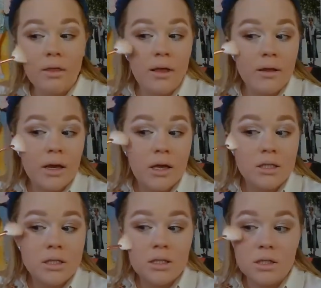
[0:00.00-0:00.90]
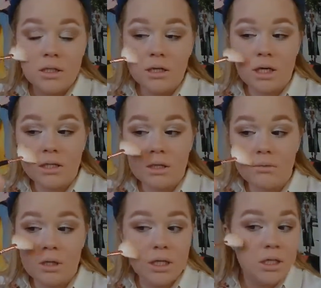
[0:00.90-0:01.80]
then yes, I
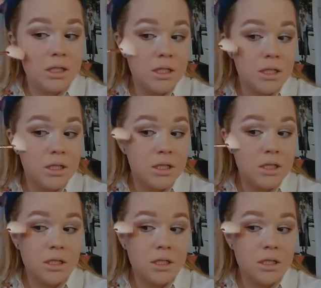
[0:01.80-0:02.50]
don't mind.